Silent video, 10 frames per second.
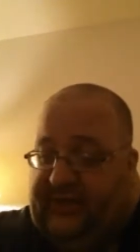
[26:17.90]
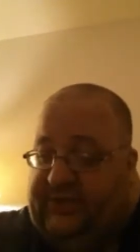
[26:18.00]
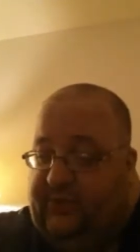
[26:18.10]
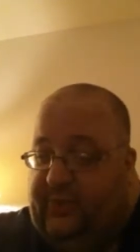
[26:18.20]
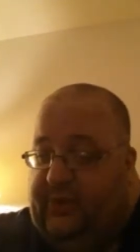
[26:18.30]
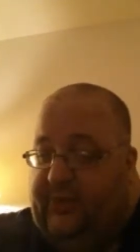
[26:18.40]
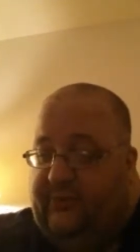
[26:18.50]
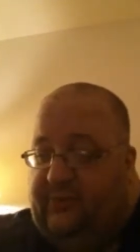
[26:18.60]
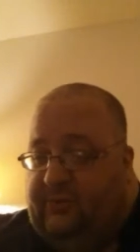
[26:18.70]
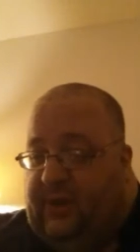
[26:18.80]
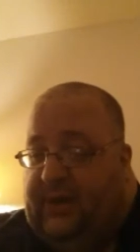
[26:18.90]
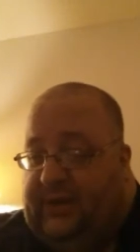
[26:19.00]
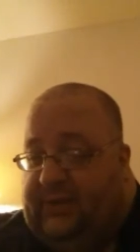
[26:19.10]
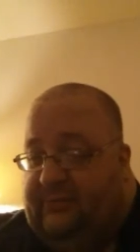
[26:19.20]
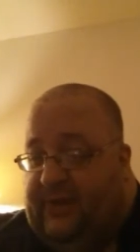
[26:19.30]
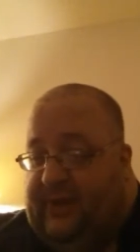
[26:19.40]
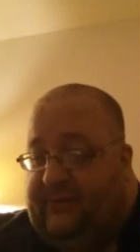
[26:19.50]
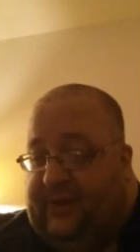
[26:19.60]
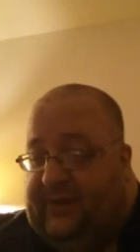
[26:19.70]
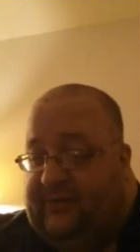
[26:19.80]
gets the win over Bryan in the main
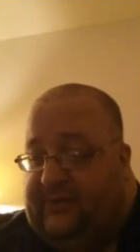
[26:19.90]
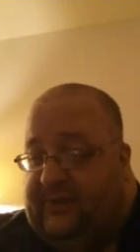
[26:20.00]
event.